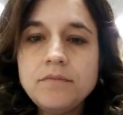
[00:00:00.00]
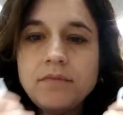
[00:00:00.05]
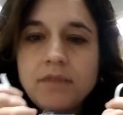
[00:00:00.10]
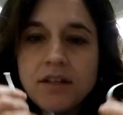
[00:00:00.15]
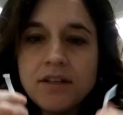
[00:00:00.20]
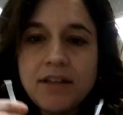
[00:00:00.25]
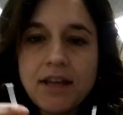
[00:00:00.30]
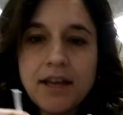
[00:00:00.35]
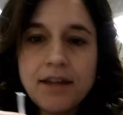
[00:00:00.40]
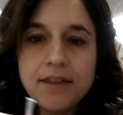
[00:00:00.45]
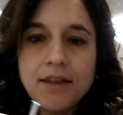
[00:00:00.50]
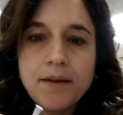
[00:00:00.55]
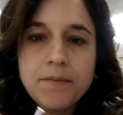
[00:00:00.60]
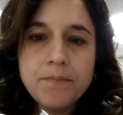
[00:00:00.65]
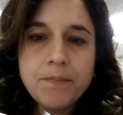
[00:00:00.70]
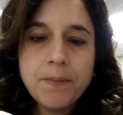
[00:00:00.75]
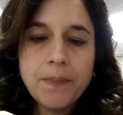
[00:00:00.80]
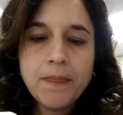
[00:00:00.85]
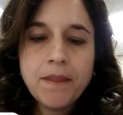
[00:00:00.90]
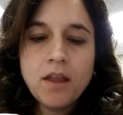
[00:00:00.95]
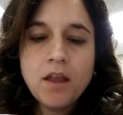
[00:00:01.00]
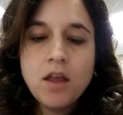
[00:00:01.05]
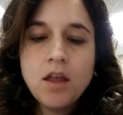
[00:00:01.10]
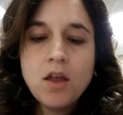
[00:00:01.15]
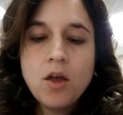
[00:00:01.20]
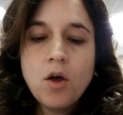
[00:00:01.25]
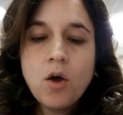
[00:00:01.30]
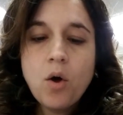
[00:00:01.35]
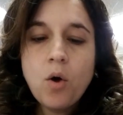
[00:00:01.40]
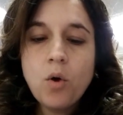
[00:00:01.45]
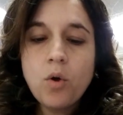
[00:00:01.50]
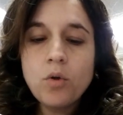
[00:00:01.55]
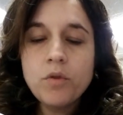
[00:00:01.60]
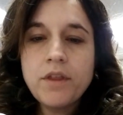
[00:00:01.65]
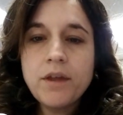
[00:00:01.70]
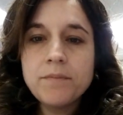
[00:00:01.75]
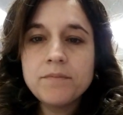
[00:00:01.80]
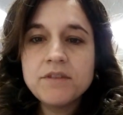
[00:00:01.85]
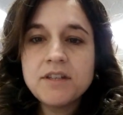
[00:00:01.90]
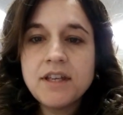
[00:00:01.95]
Take them, hold
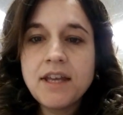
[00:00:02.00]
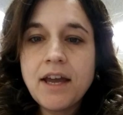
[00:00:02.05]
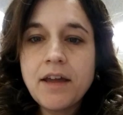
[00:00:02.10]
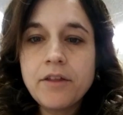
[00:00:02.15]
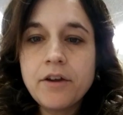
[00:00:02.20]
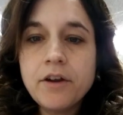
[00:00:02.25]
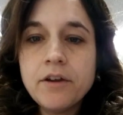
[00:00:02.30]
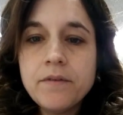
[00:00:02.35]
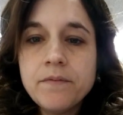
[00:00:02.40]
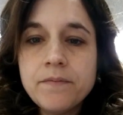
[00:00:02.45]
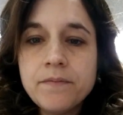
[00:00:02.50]
them together,